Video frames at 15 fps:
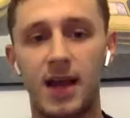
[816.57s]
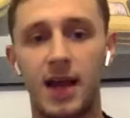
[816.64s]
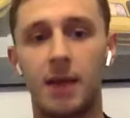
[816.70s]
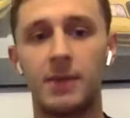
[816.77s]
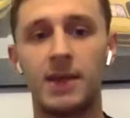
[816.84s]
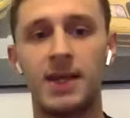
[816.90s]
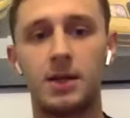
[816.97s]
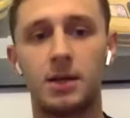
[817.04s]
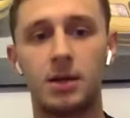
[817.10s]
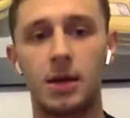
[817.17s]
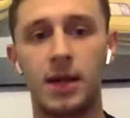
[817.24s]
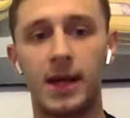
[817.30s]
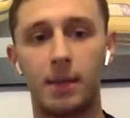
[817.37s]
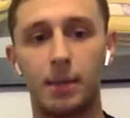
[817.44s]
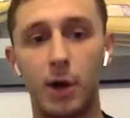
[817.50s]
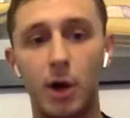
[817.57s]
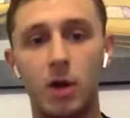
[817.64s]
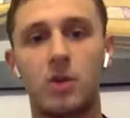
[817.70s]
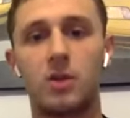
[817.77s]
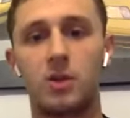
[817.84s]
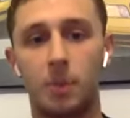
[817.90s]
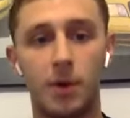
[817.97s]
And I mean, like
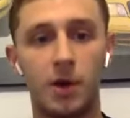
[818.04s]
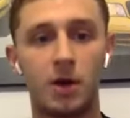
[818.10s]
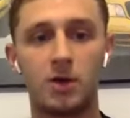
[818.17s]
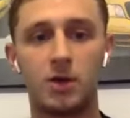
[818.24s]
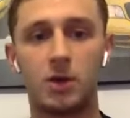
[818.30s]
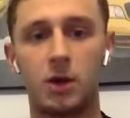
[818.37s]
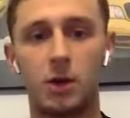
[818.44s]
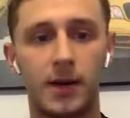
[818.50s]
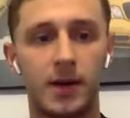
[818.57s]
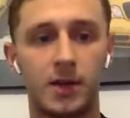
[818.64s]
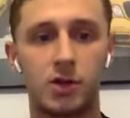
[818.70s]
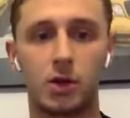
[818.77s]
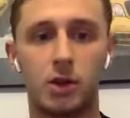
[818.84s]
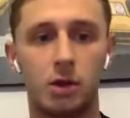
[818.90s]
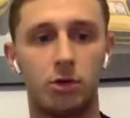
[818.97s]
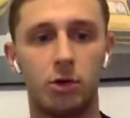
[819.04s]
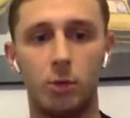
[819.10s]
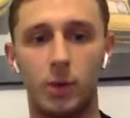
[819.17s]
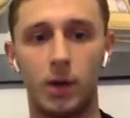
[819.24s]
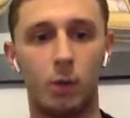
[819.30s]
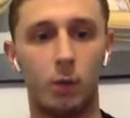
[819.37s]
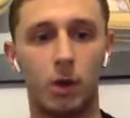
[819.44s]
person to person, when I joined the group,
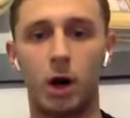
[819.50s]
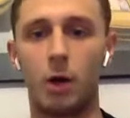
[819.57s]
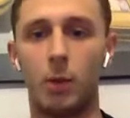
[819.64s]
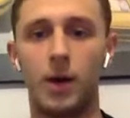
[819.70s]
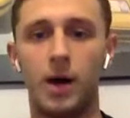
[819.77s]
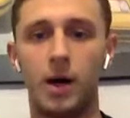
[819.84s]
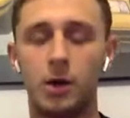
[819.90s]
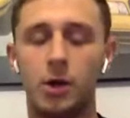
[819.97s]
we got on well.